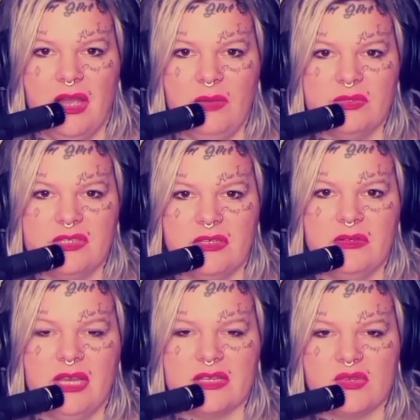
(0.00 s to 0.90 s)
I will see you
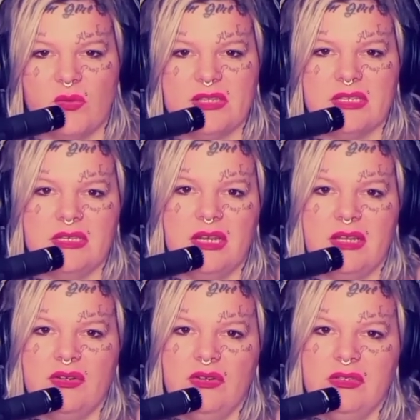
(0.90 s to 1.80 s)
next Wednesday
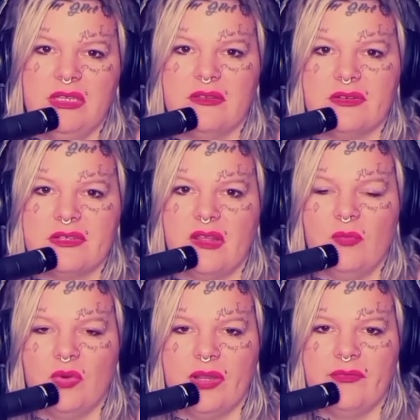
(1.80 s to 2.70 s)
night, early Thursday
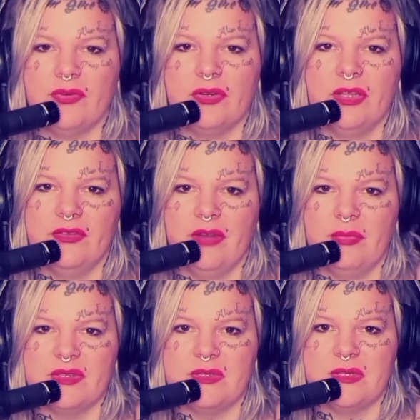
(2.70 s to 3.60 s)
morning for another
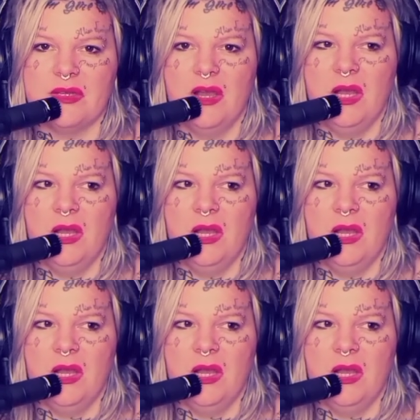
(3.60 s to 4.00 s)
episode